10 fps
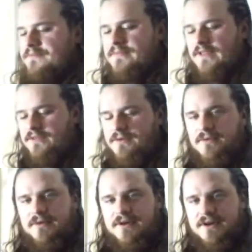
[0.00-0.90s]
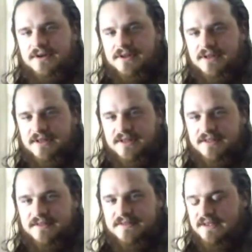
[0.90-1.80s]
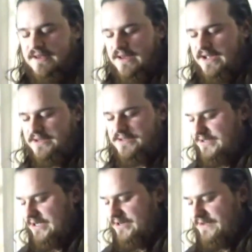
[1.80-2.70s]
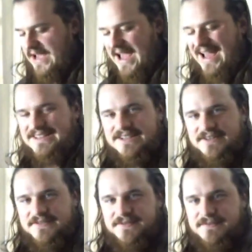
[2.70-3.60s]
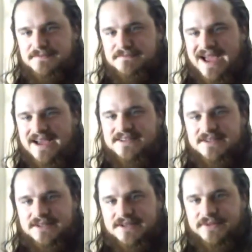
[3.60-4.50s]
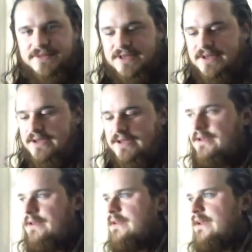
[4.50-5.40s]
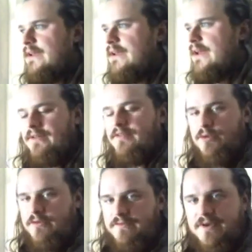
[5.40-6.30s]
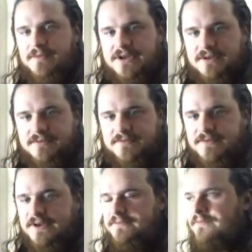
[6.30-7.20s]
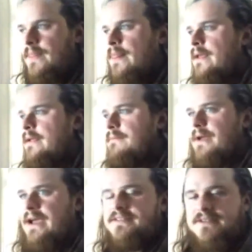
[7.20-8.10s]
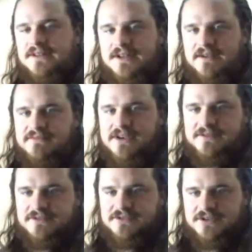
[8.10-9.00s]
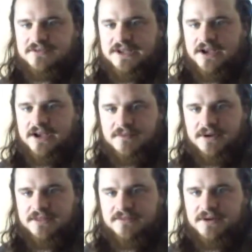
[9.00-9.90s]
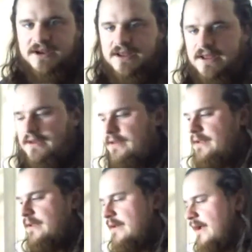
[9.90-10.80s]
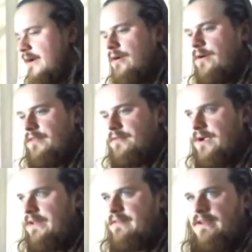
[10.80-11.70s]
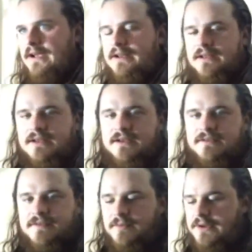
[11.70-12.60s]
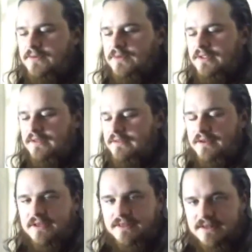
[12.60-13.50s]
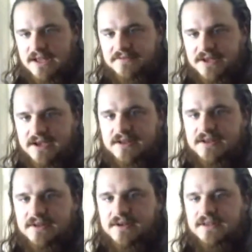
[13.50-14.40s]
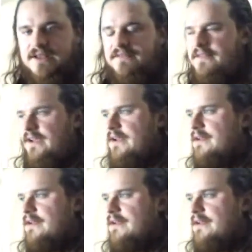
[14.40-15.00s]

The horn is actually kind of an active masculine thing, and the bell is more feminine. Right? Masculine objects are generally held by the right hand and go on the right side. Feminine ones in the left hand and on the left side.